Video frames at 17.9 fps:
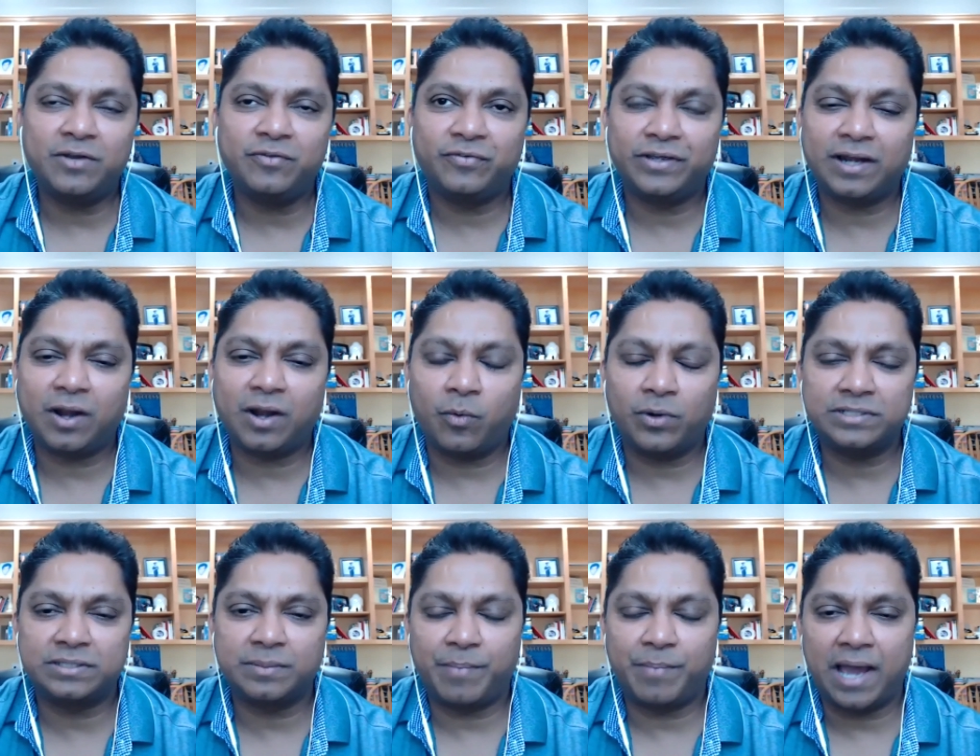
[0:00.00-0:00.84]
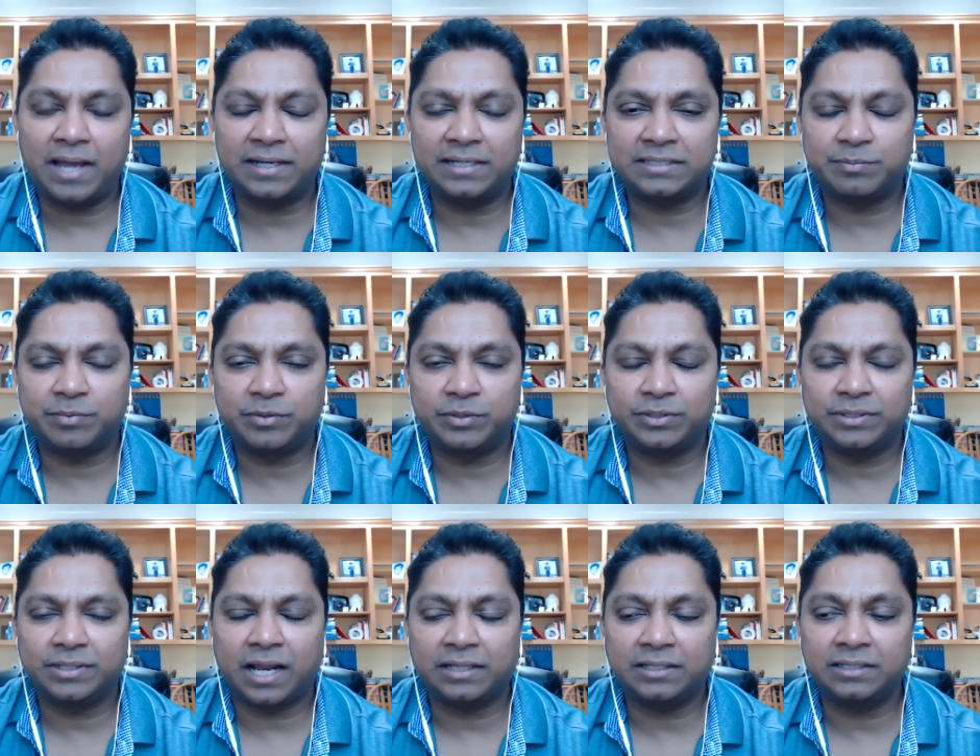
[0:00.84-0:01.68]
figure out what's the balance between
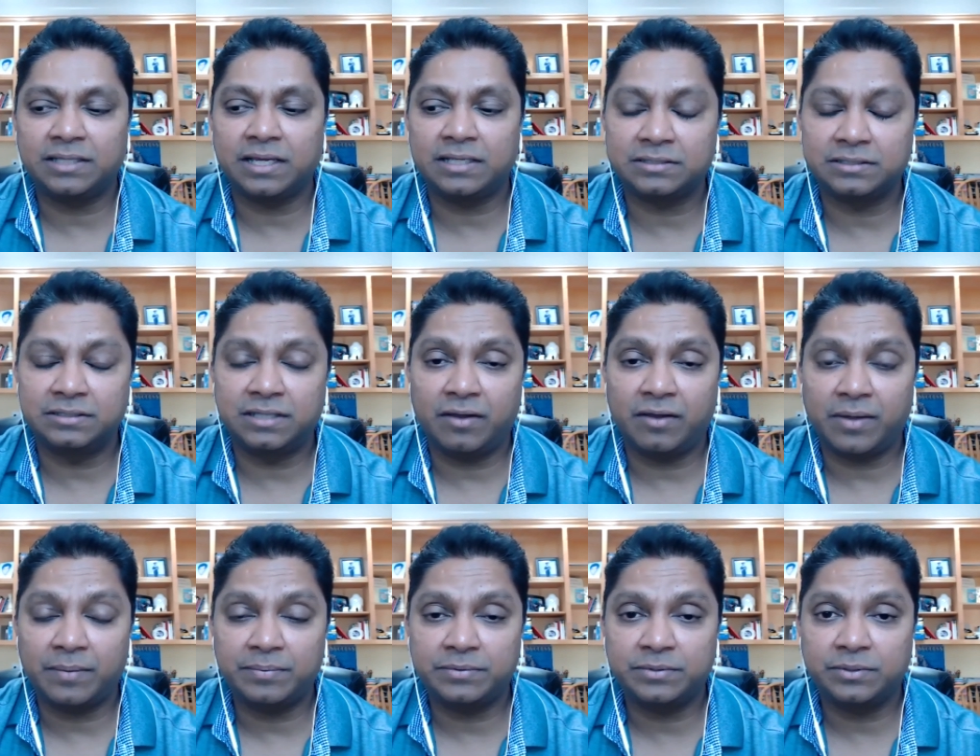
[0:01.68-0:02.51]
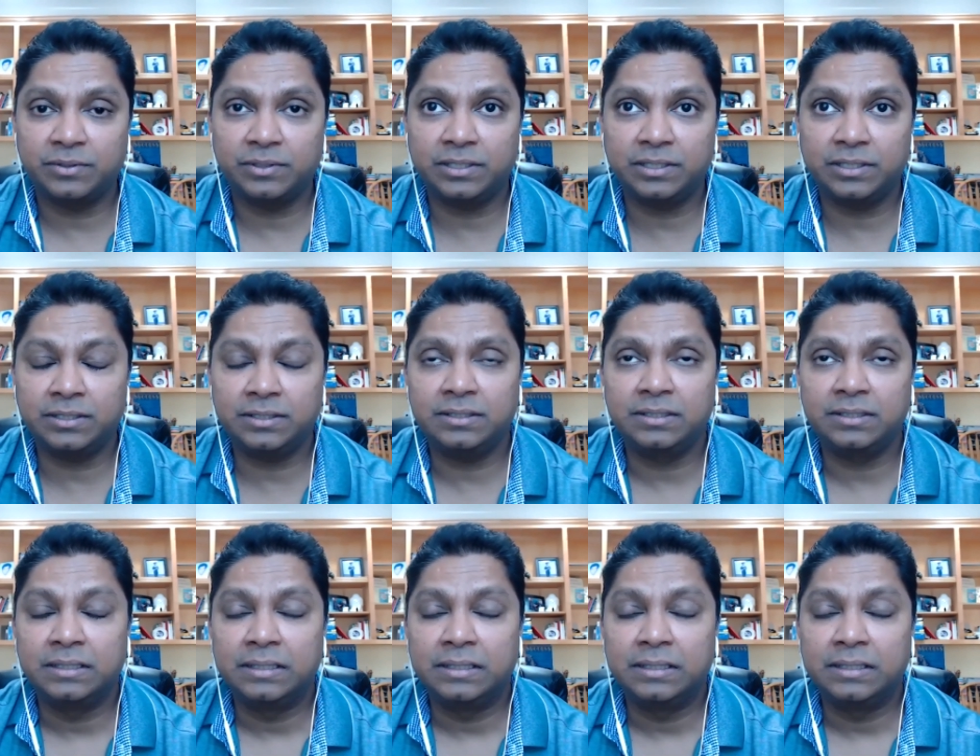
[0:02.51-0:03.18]
that i think there's absolutely